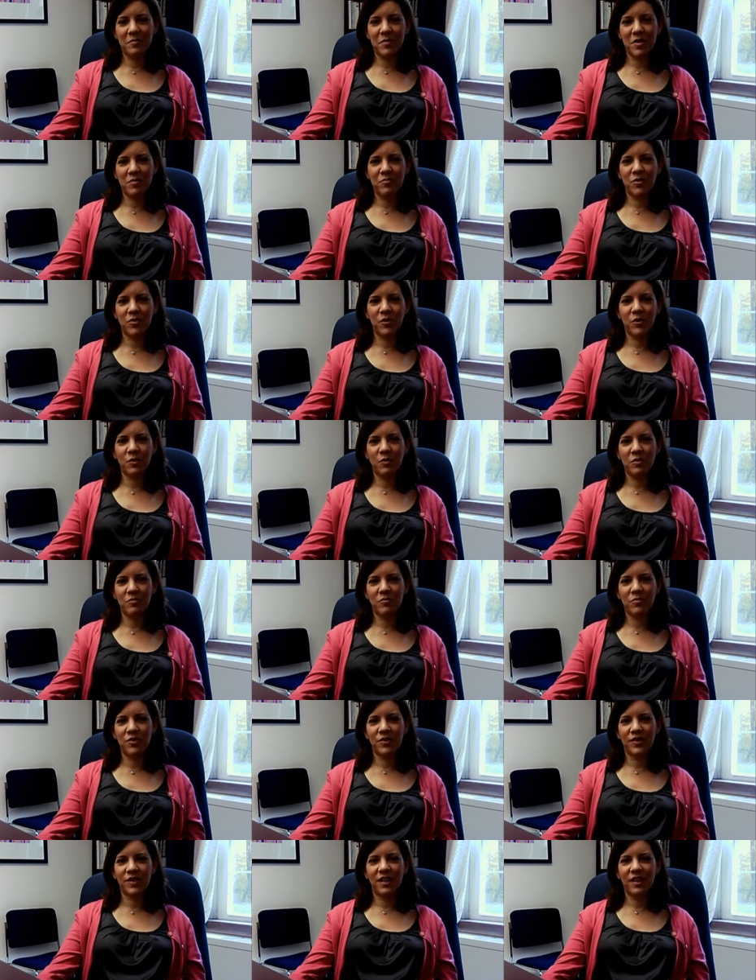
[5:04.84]
members will
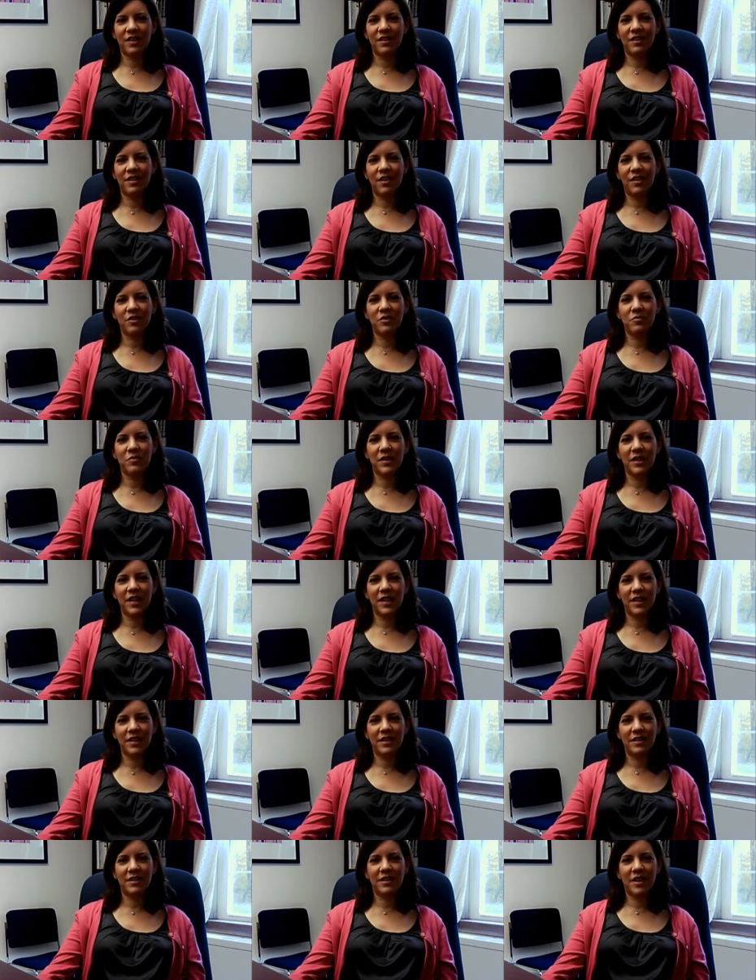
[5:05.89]
present on a
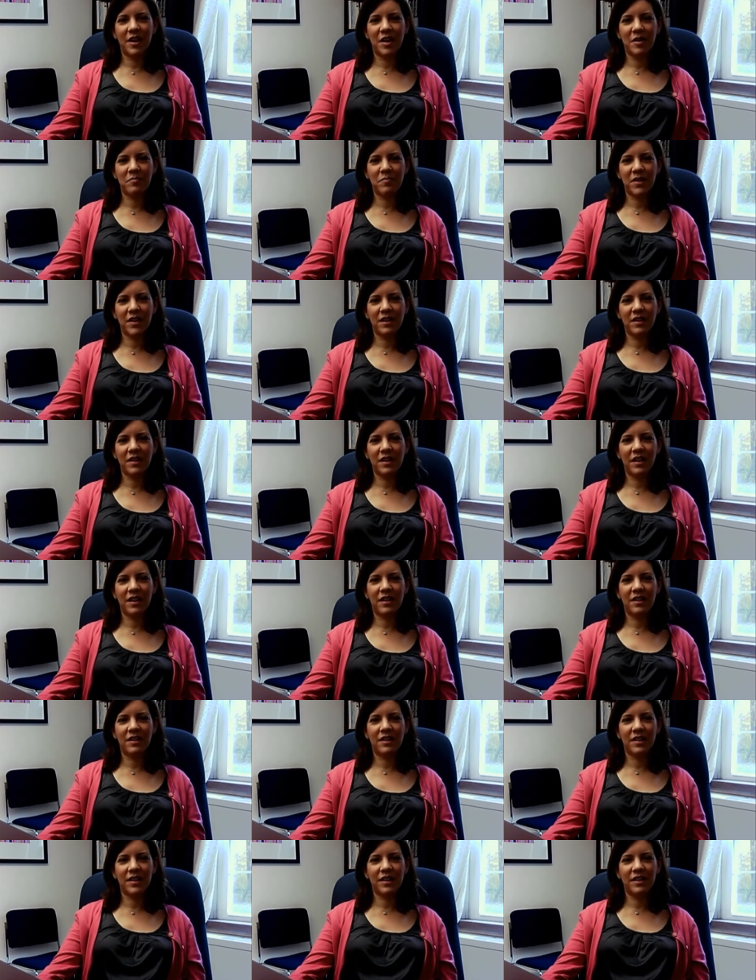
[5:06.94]
related topic,
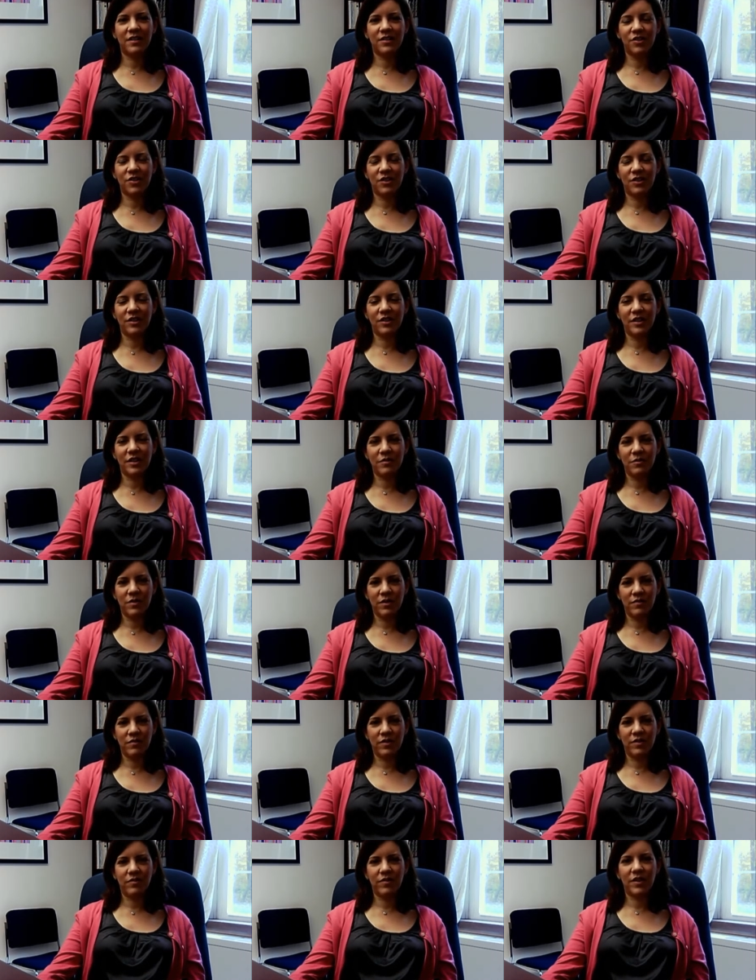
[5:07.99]
and occasionally
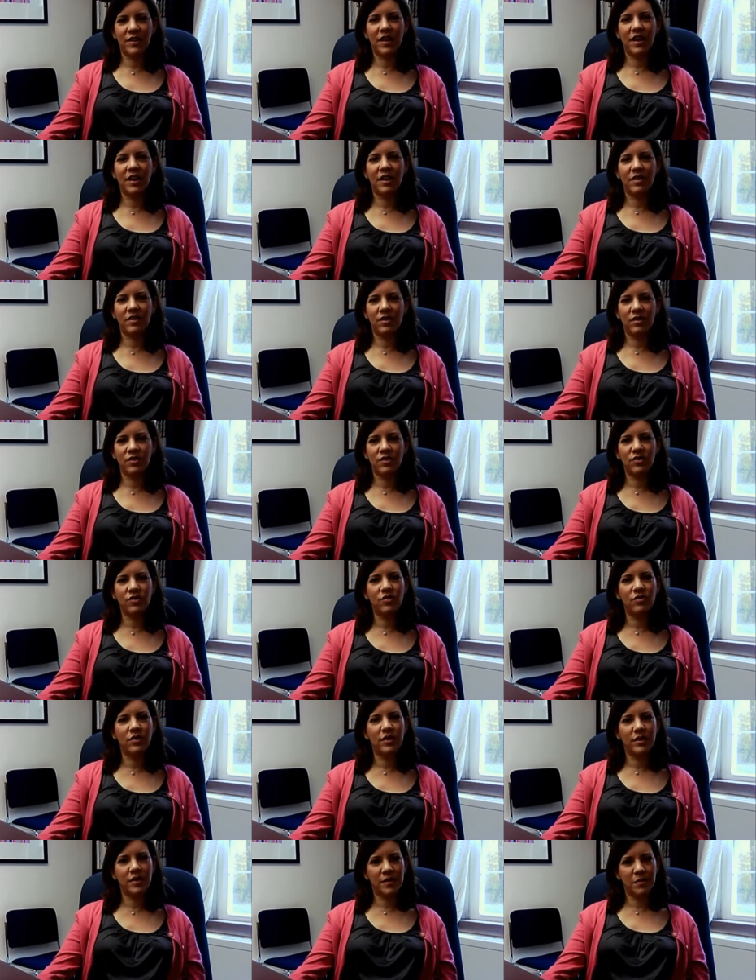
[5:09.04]
we've even had our
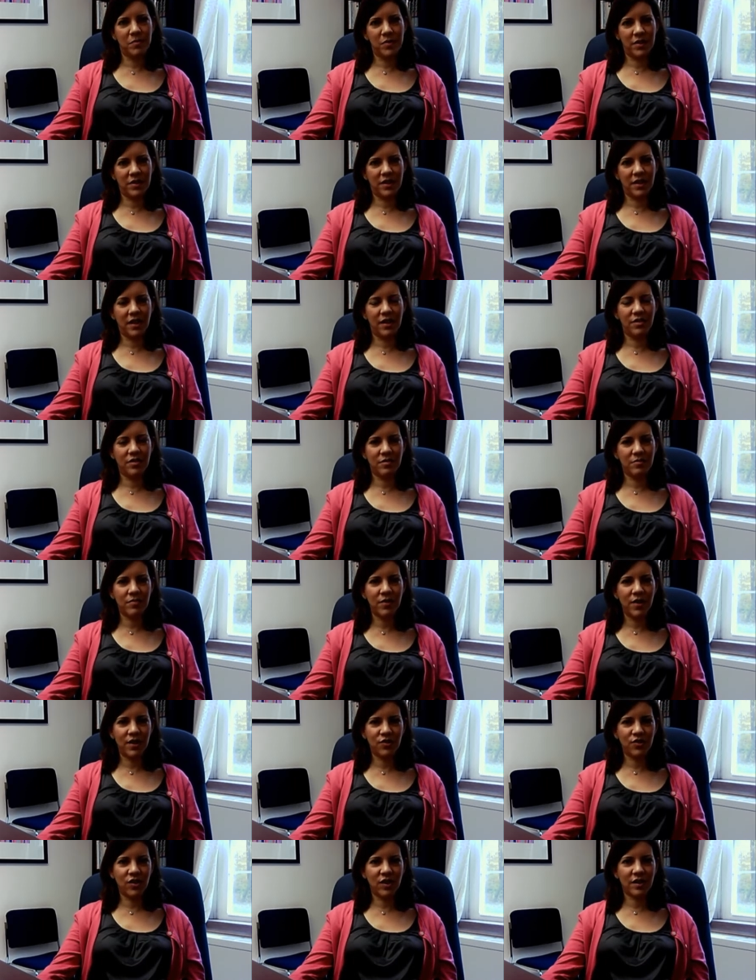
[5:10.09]
students put together
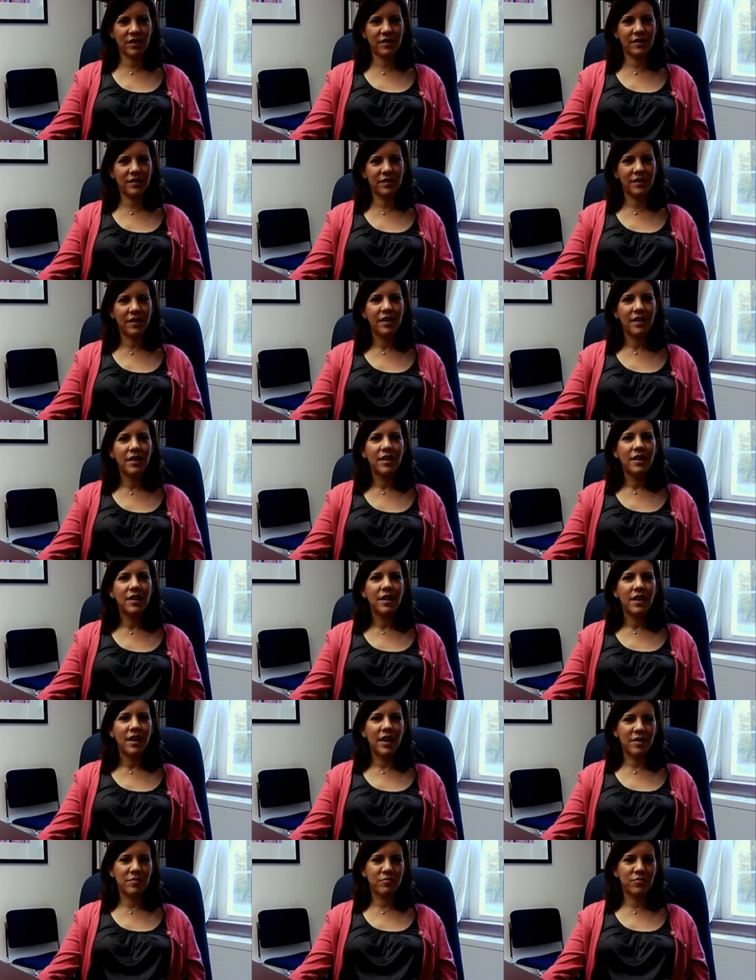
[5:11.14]
projects
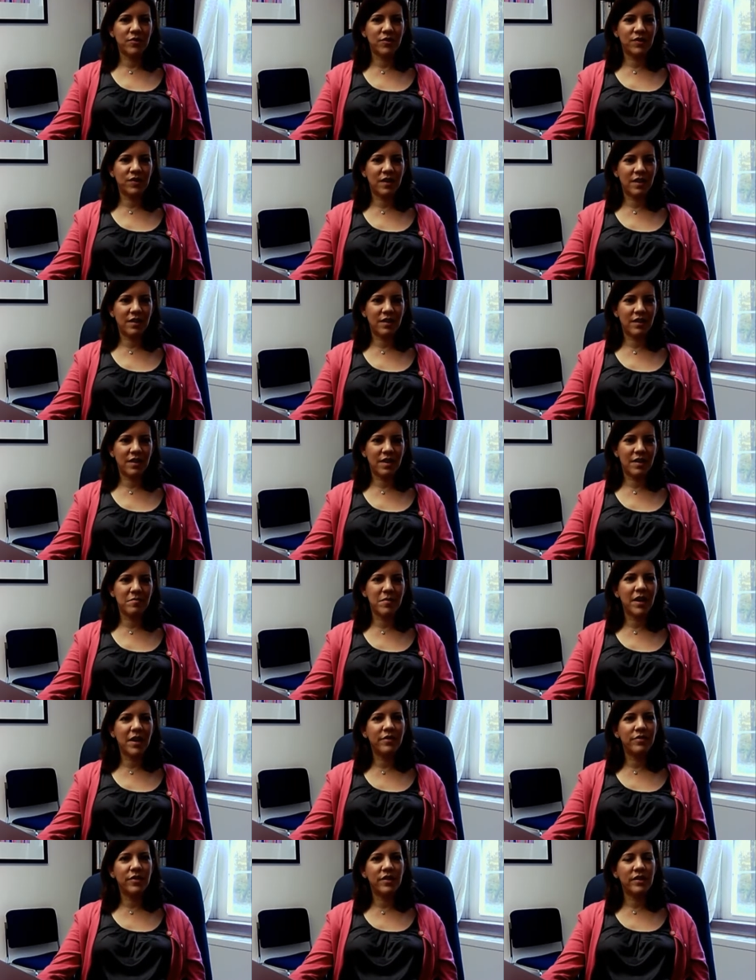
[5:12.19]
and present them.
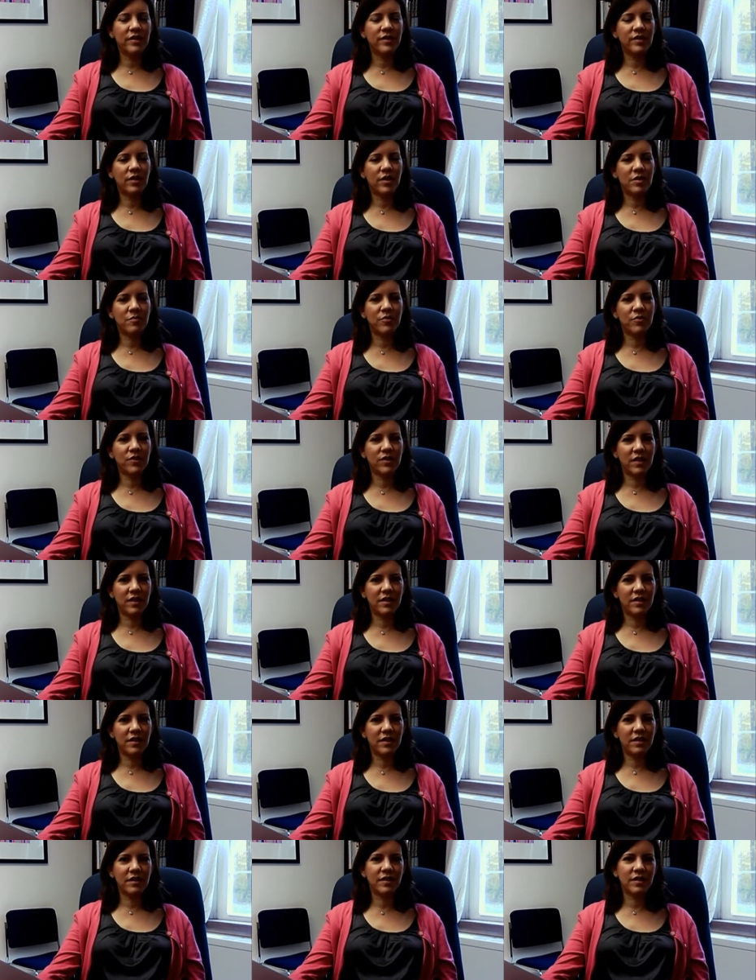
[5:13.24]
And these are
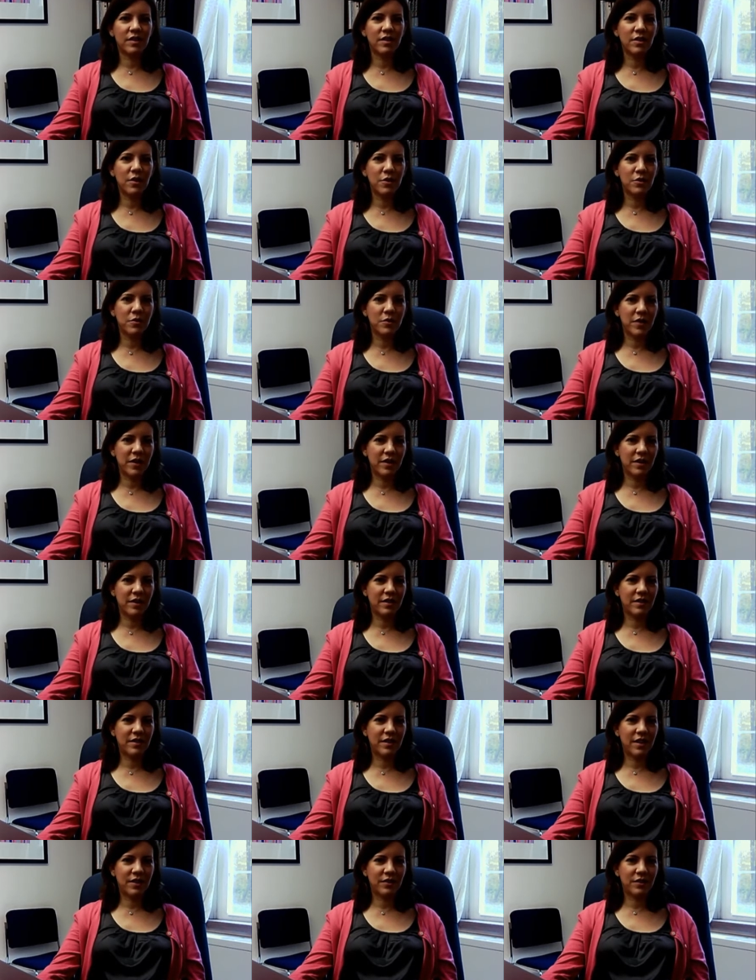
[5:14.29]
presented as colloquia
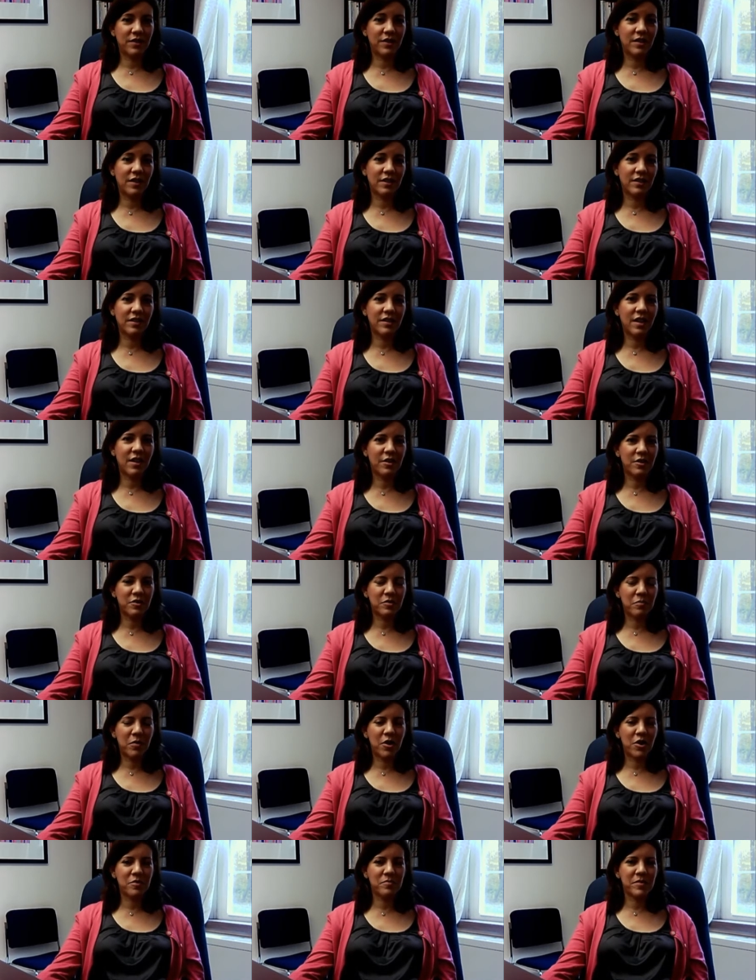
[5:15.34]
now to the entire
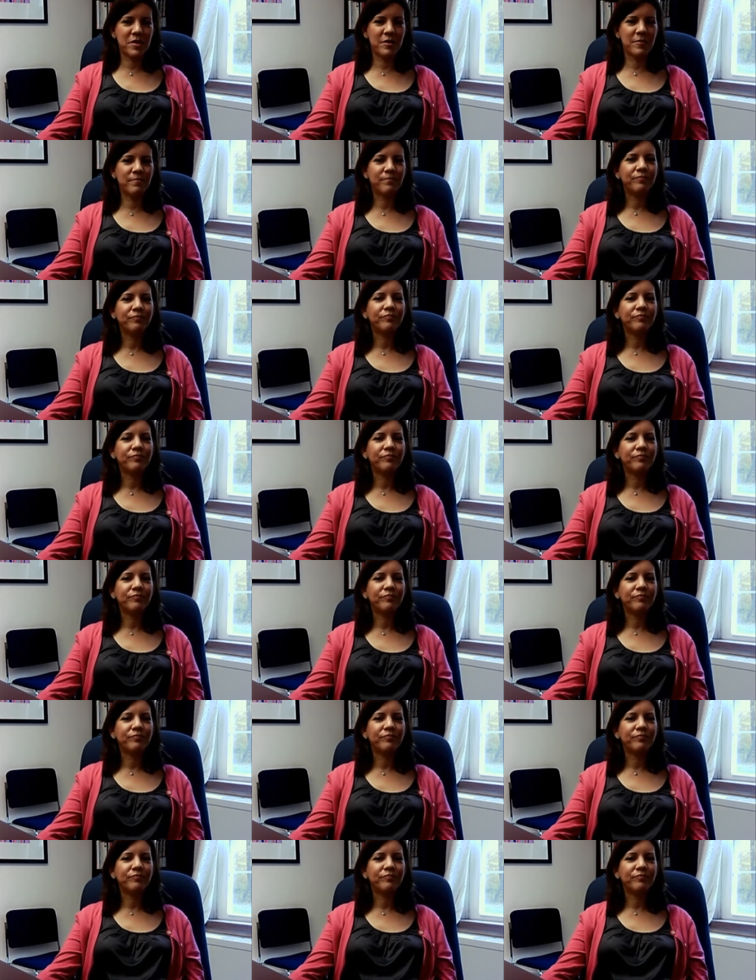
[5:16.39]
department.